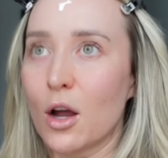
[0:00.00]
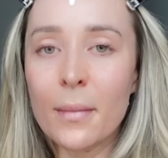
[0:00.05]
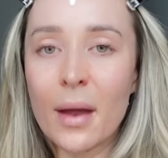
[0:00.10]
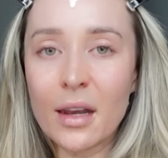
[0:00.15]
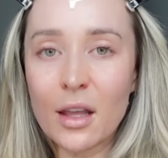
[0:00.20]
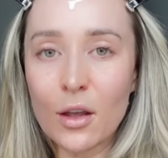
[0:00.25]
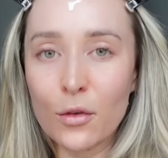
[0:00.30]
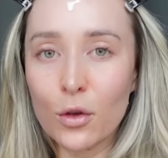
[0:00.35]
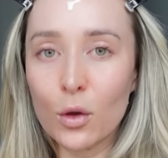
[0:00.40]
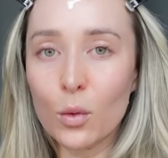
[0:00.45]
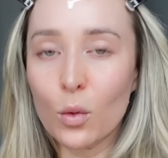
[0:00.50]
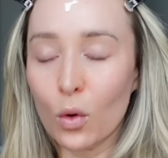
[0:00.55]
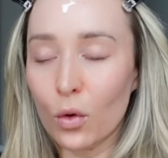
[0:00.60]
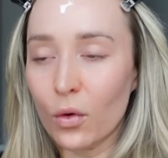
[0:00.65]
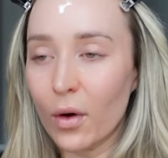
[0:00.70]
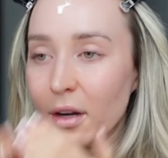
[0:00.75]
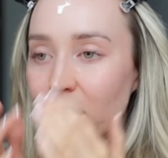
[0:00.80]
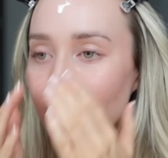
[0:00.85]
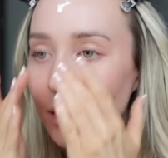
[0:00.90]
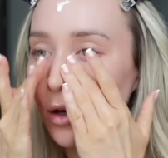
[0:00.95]
many of you
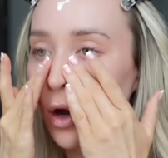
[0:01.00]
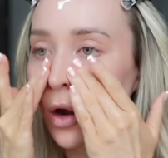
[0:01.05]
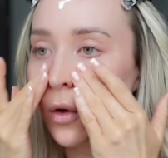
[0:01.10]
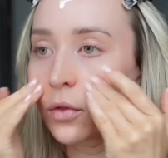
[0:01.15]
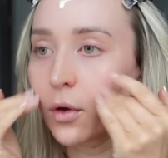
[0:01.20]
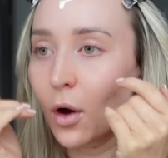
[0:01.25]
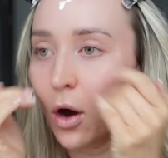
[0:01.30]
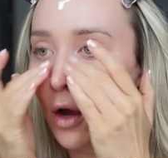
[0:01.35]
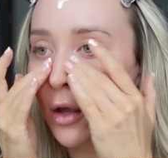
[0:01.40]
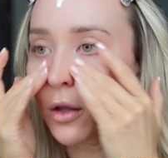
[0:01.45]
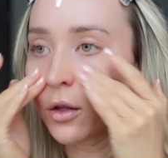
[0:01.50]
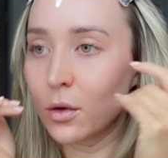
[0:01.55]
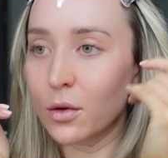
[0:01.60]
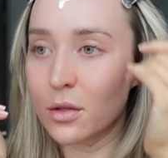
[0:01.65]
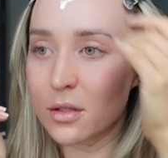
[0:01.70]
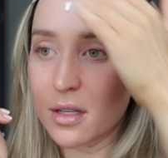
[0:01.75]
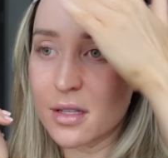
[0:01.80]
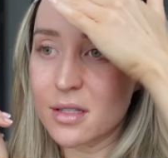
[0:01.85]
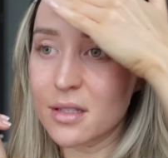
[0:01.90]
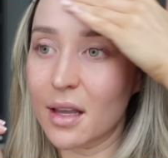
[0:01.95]
already know that I
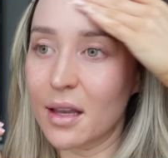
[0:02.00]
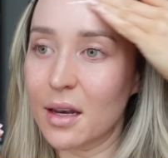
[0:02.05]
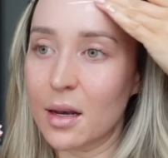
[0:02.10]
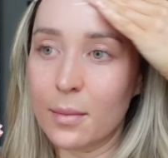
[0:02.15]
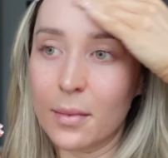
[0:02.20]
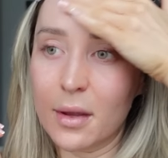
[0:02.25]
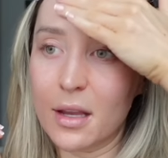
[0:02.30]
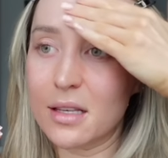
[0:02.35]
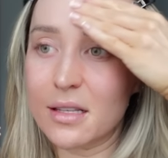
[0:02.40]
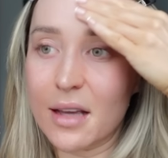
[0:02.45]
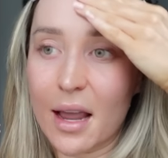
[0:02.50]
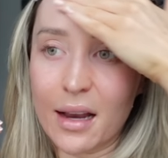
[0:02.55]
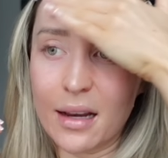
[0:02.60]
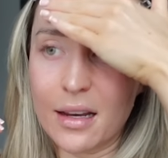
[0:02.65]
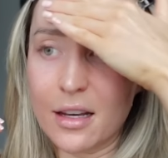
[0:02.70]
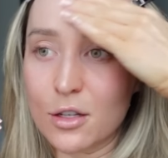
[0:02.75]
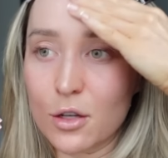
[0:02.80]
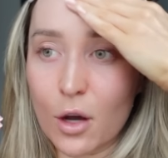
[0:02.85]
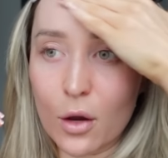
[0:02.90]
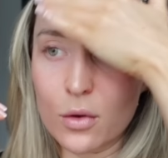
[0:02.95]
use the SKIN&ME
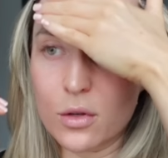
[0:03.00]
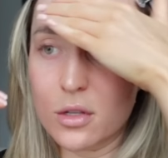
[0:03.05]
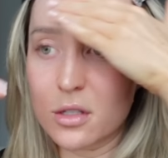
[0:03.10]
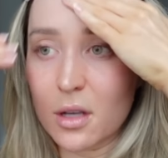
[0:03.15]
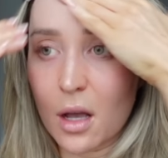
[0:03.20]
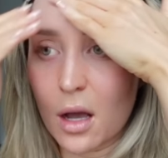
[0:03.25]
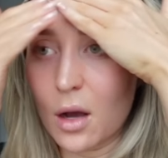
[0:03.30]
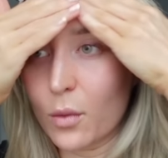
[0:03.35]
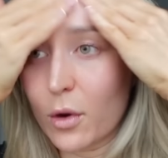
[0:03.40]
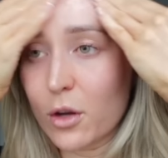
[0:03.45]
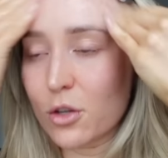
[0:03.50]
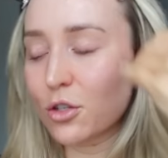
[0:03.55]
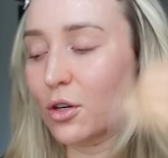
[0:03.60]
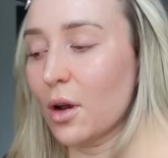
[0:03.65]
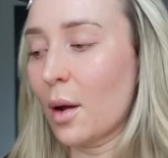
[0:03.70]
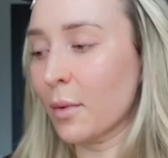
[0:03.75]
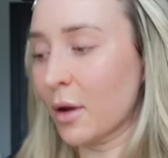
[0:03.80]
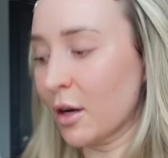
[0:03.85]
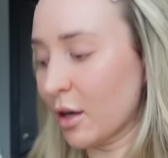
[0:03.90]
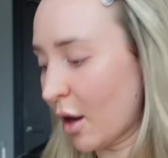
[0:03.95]
Daily Doser, which
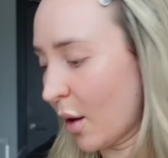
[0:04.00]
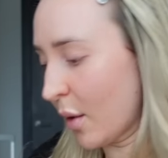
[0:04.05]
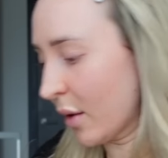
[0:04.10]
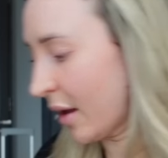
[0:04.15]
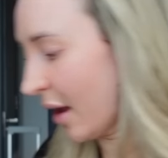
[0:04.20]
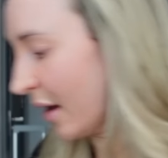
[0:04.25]
I'm gonna go and